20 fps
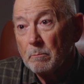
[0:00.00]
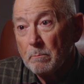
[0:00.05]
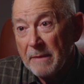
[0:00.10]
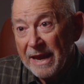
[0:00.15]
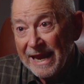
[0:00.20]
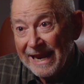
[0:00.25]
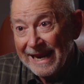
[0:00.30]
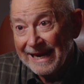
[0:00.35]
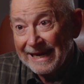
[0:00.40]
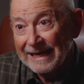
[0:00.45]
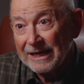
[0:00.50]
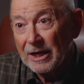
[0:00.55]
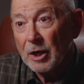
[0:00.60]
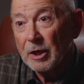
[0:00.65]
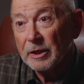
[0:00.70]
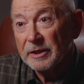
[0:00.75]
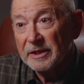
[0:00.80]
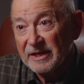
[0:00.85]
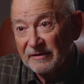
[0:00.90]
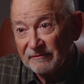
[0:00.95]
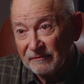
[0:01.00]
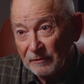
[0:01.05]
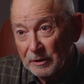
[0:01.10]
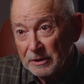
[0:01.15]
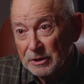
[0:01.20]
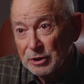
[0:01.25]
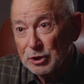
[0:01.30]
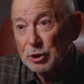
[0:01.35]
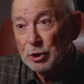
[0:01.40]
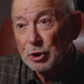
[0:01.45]
made a
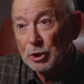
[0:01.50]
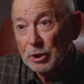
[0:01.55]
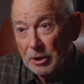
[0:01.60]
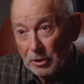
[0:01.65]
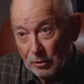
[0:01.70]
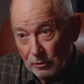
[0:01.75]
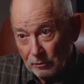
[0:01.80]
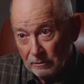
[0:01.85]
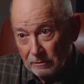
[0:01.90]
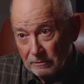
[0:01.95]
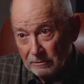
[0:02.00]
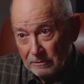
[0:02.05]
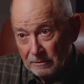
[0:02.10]
difference to you.